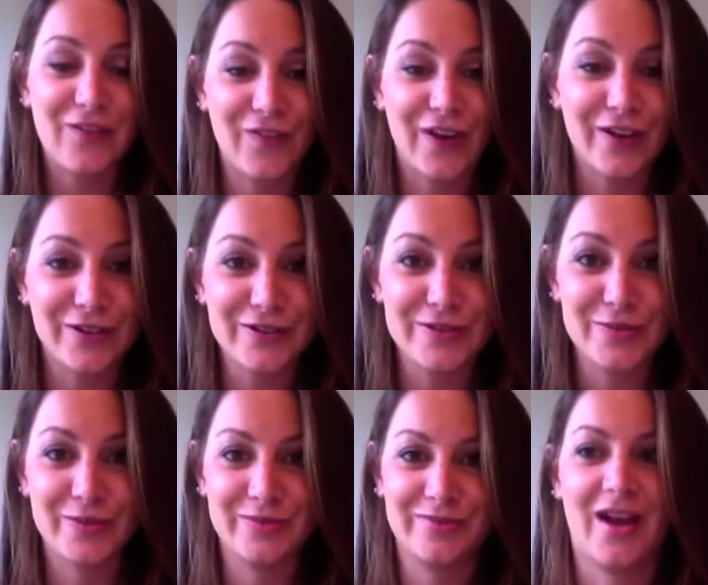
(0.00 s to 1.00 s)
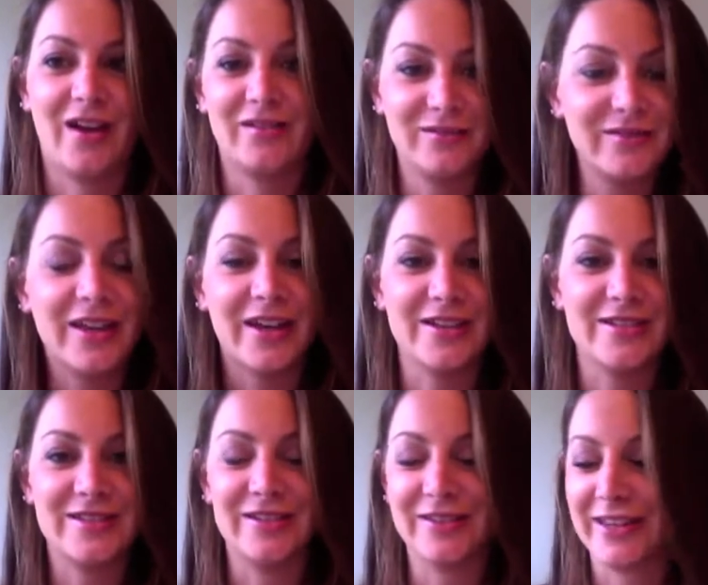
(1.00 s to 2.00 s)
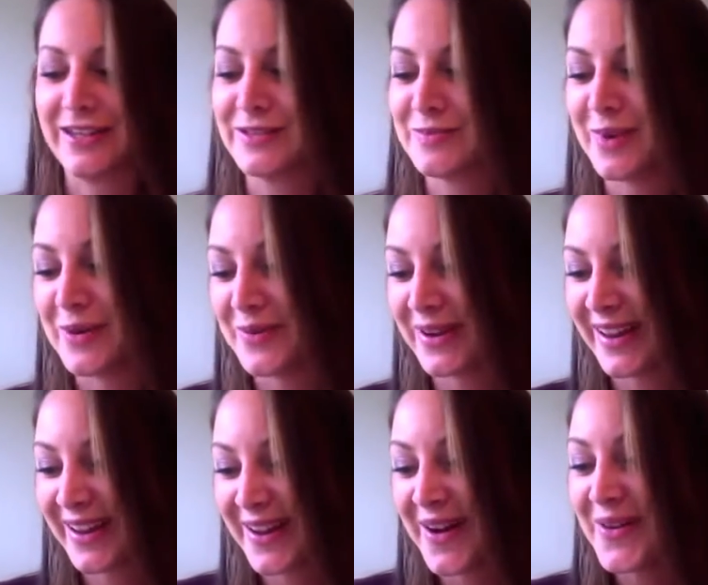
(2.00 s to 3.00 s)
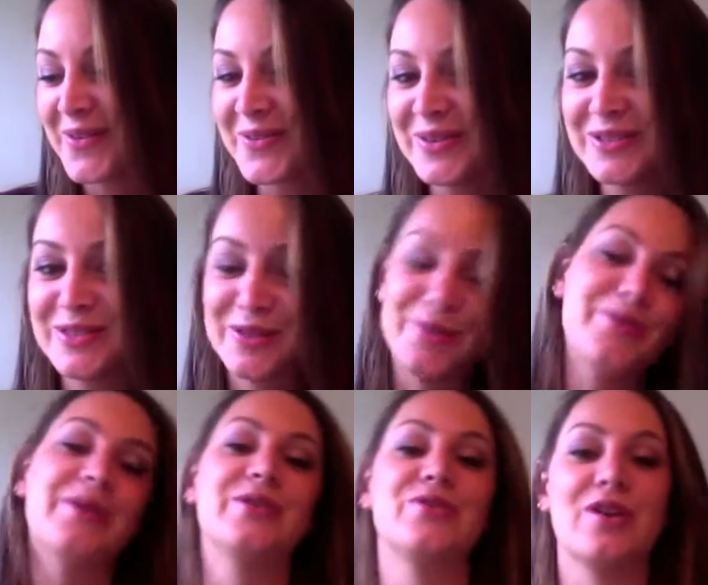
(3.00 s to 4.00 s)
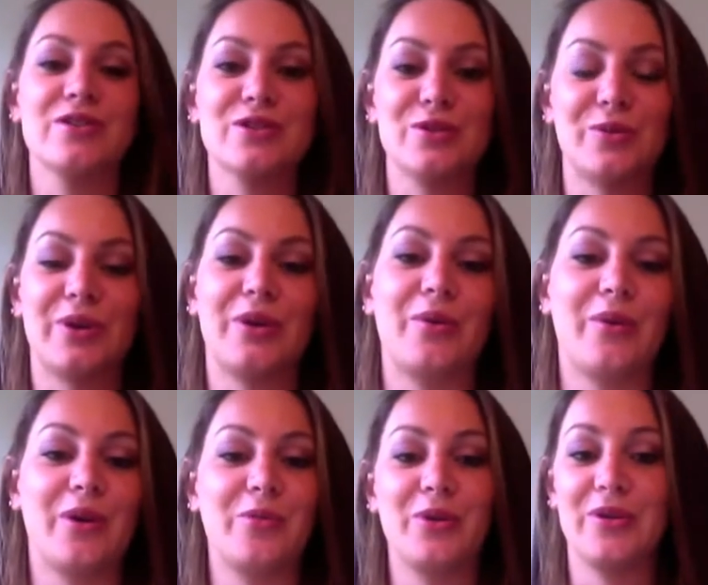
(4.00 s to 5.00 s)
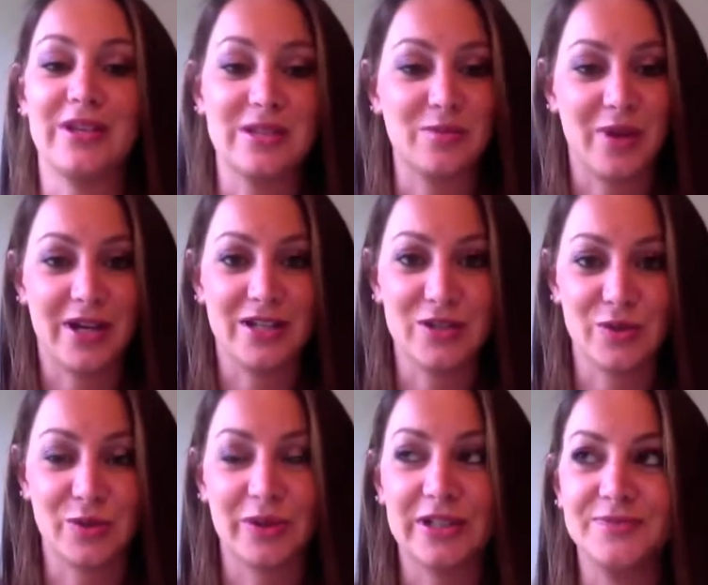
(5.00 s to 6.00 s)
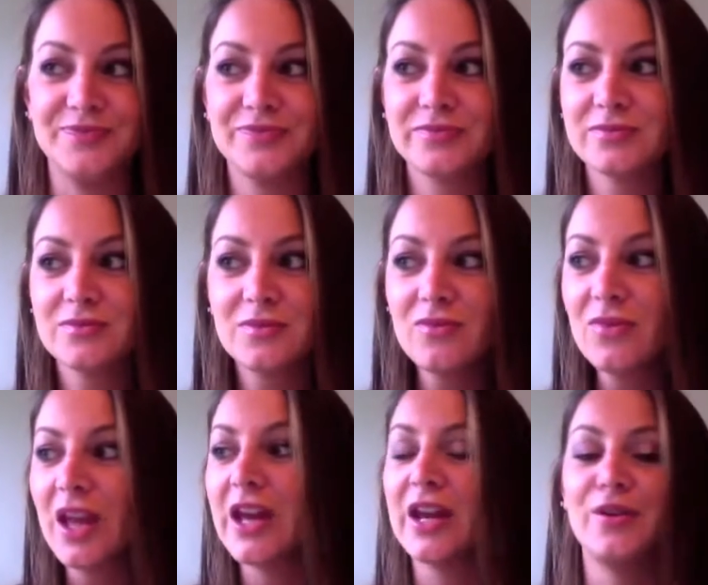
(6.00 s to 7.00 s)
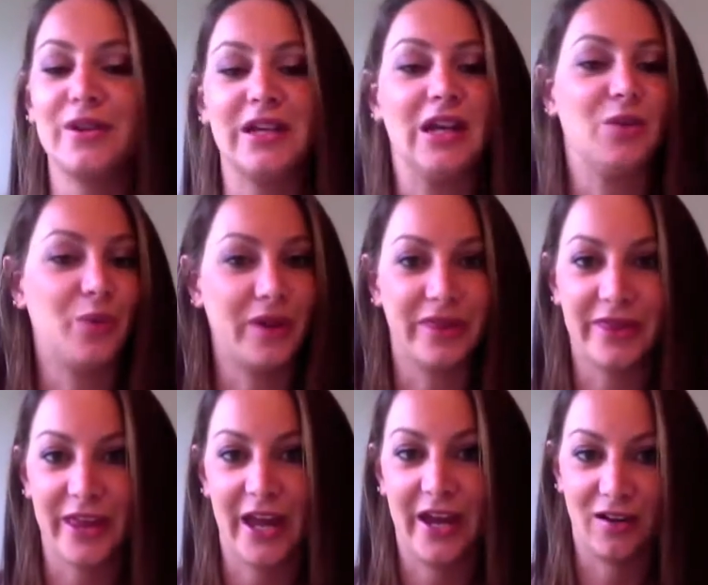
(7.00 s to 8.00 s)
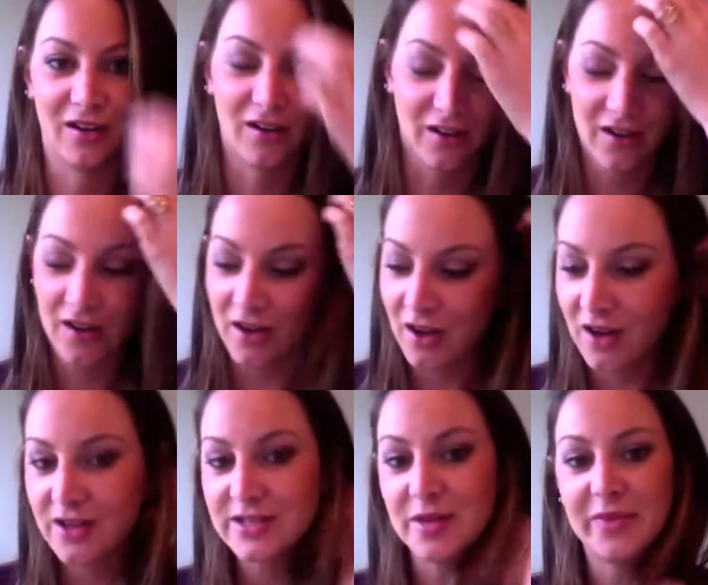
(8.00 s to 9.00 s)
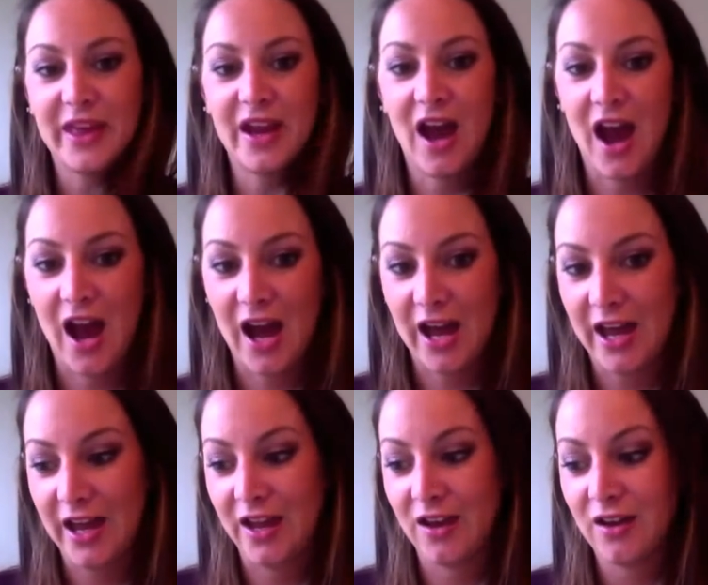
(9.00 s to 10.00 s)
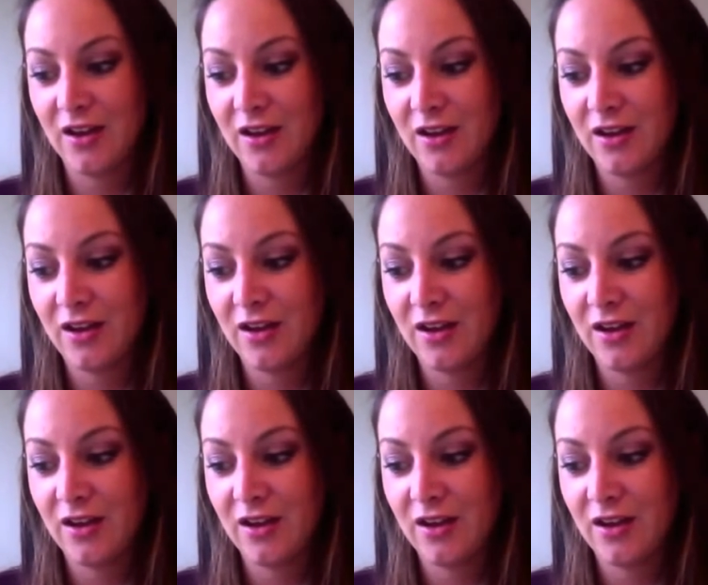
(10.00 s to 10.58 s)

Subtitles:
sticky fingers. Not that I steal things, but when I go to a drugstore or a beauty supply store and I only need one thing or something, I